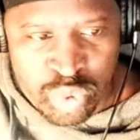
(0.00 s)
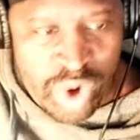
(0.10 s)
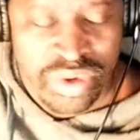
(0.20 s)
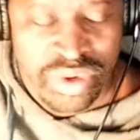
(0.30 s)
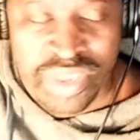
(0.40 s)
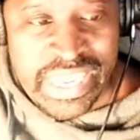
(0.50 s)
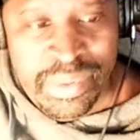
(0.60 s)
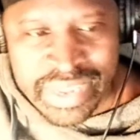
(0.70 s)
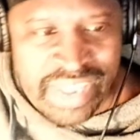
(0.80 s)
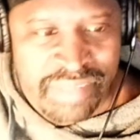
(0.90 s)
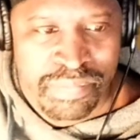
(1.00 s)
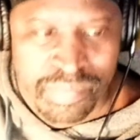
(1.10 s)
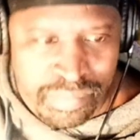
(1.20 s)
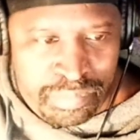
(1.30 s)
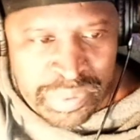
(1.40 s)
Twerk could keep
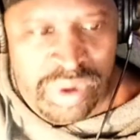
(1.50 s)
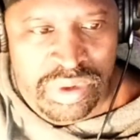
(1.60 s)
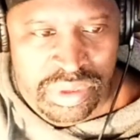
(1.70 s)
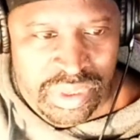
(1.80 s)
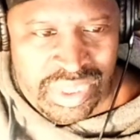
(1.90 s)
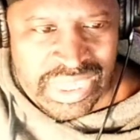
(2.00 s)
getting booked